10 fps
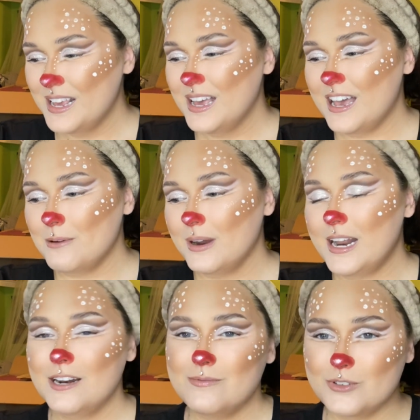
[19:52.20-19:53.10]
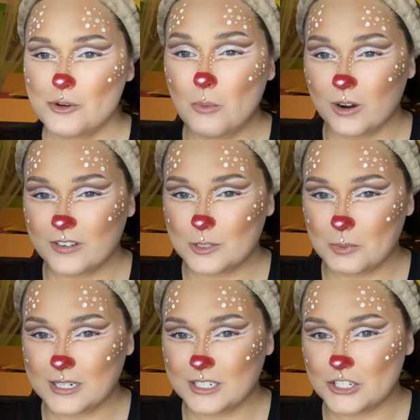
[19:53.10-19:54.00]
I ran out of 2 Morphe
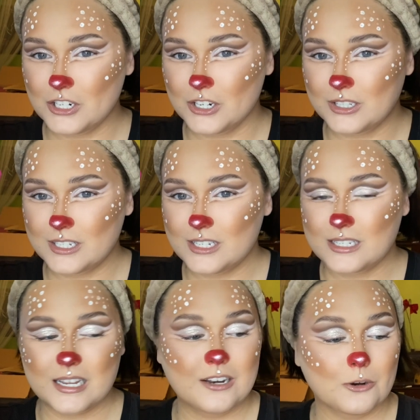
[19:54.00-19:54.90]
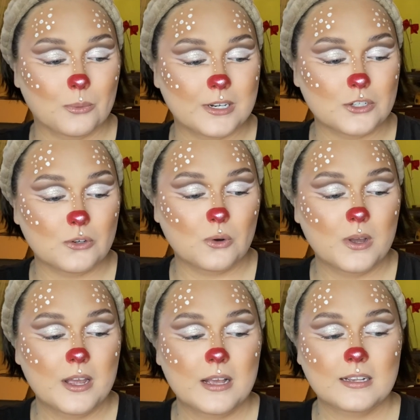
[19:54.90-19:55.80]
sprays this year. This is an original
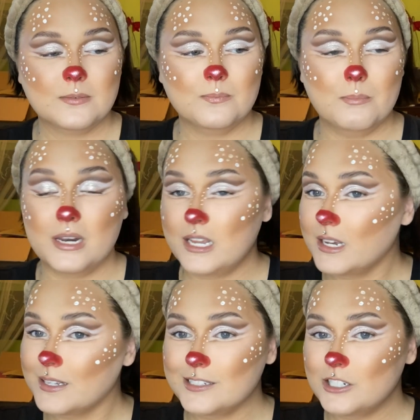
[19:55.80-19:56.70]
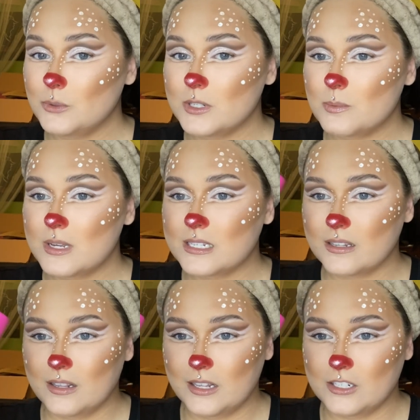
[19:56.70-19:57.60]
mini continuous mist, and
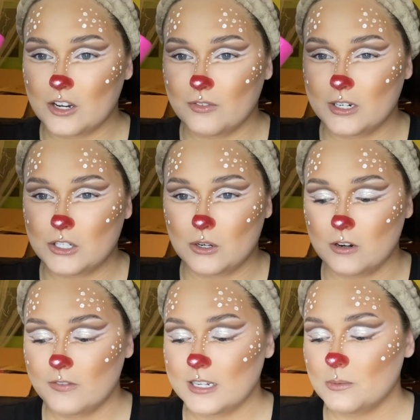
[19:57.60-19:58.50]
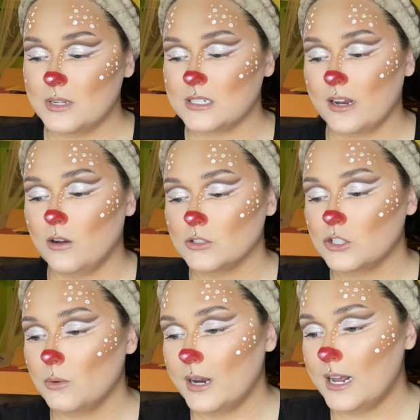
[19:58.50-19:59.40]
then the Jeffree Star face mist I also
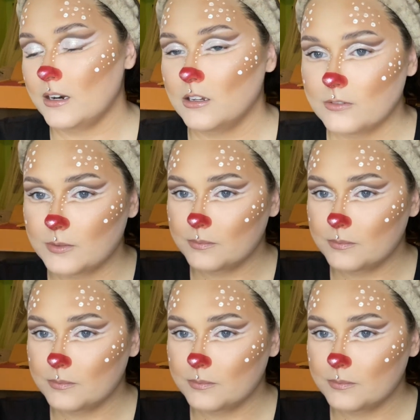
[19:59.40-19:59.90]
ran out of.